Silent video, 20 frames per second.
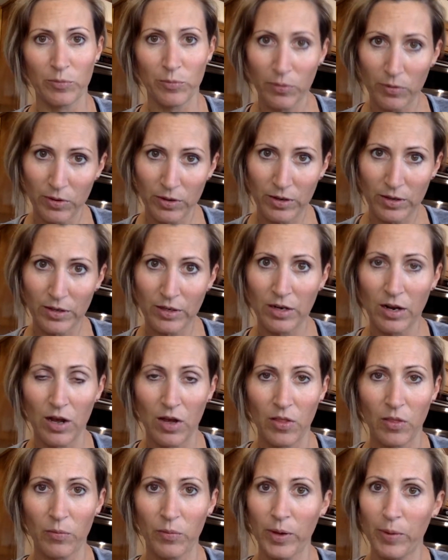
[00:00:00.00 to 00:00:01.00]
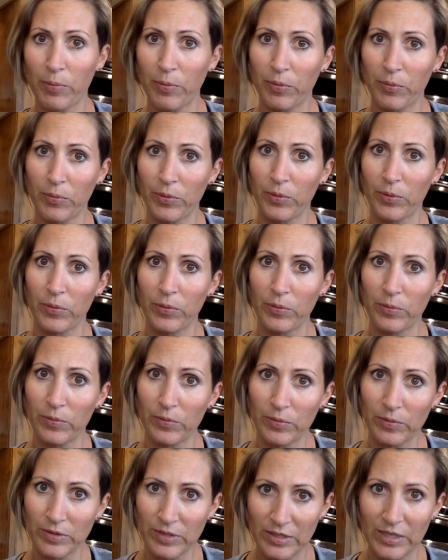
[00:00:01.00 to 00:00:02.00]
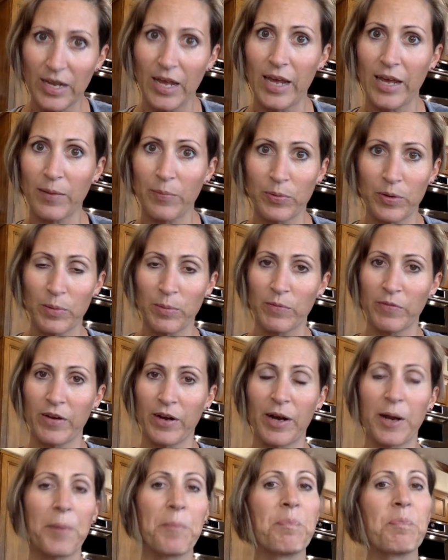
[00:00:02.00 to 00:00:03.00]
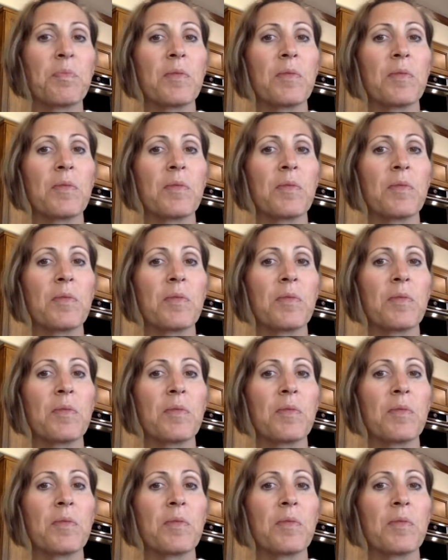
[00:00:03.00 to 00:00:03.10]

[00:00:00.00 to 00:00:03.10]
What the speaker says: born all the way up through today at Primavera.